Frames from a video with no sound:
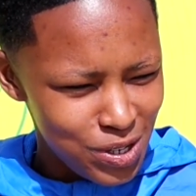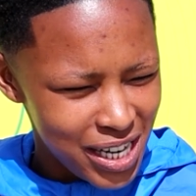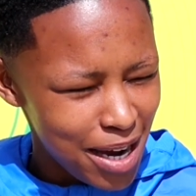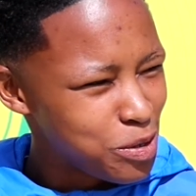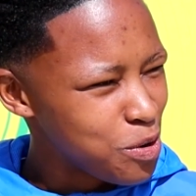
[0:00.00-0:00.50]

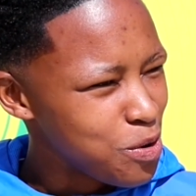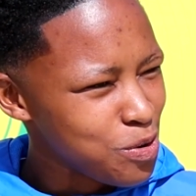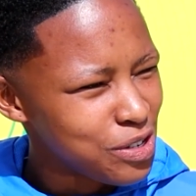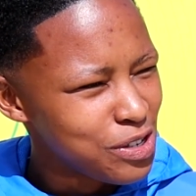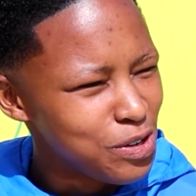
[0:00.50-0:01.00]
time
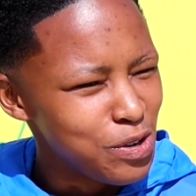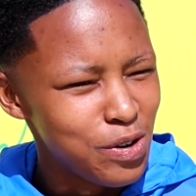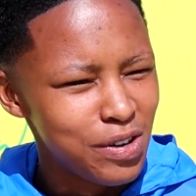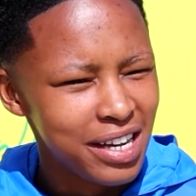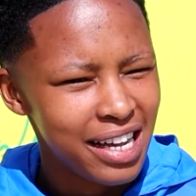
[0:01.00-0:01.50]
zones, you
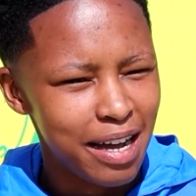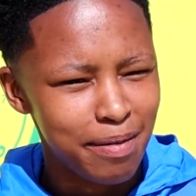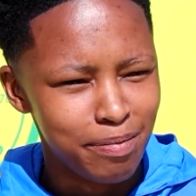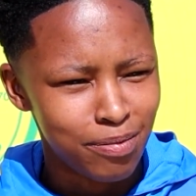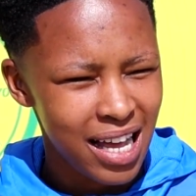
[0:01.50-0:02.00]
know.
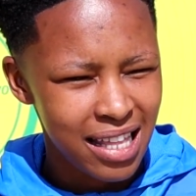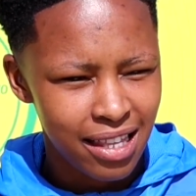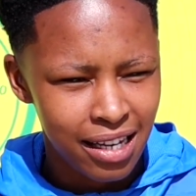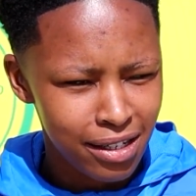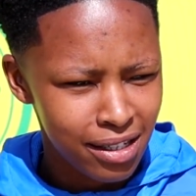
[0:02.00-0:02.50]
I
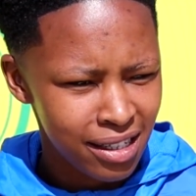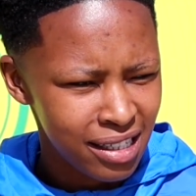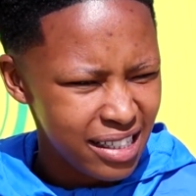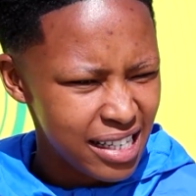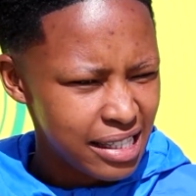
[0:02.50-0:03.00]
think
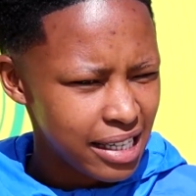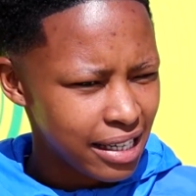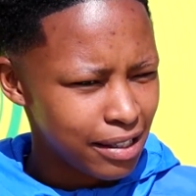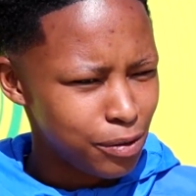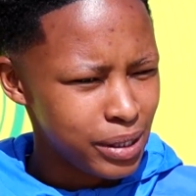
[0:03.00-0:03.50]

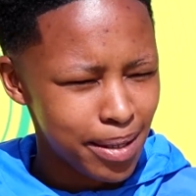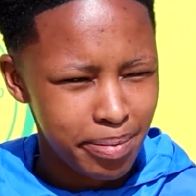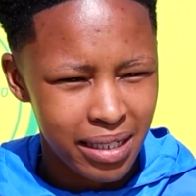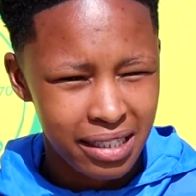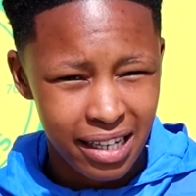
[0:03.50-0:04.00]
yesterday we
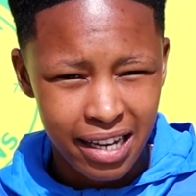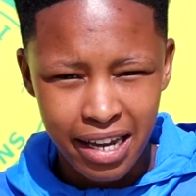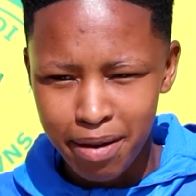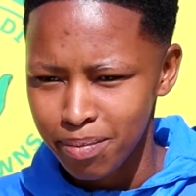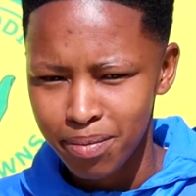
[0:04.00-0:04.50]
slept at 3
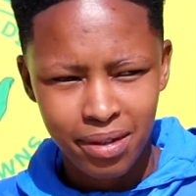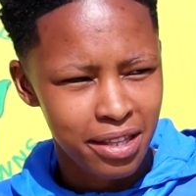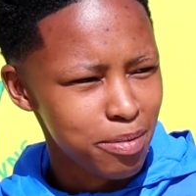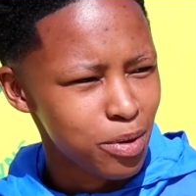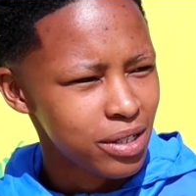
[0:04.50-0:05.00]
a.m.
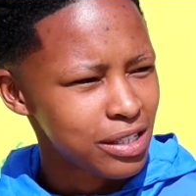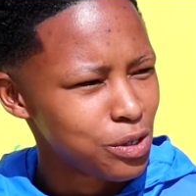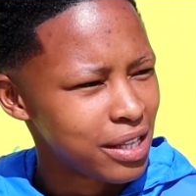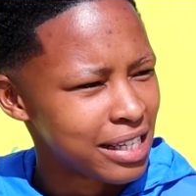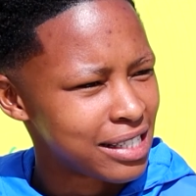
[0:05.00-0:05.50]
in the morning
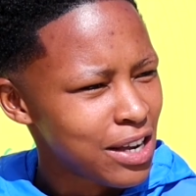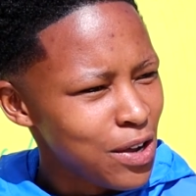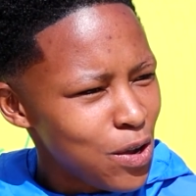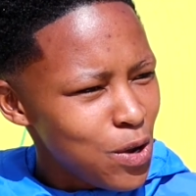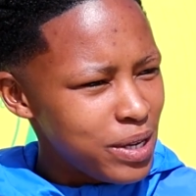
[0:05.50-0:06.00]
so that
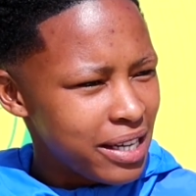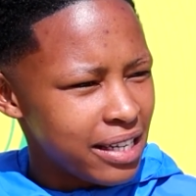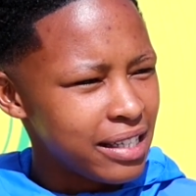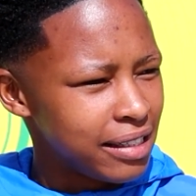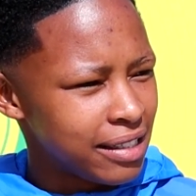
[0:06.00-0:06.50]
we
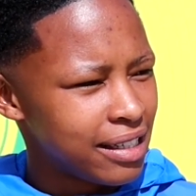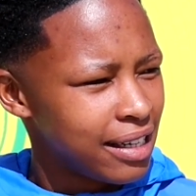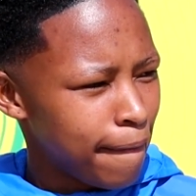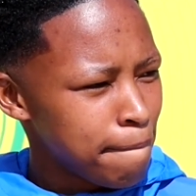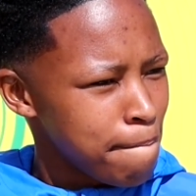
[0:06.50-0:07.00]
can
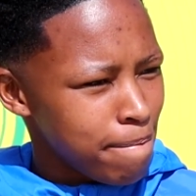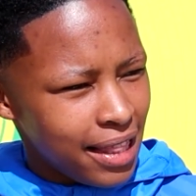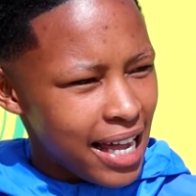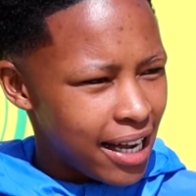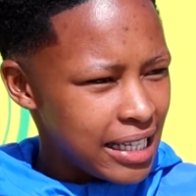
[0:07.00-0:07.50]

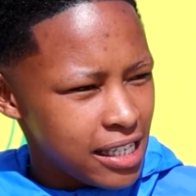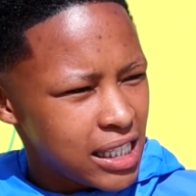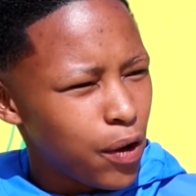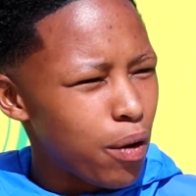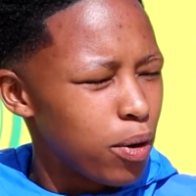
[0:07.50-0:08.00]
like
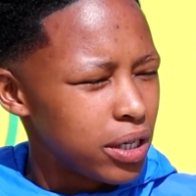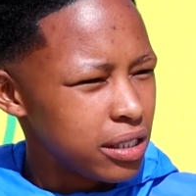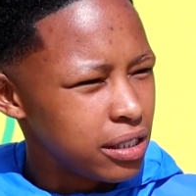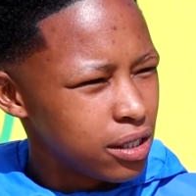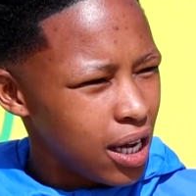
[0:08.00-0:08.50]
adjust our
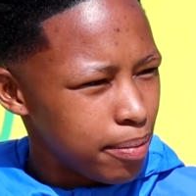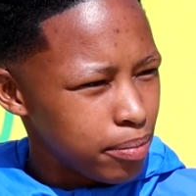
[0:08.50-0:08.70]
bodies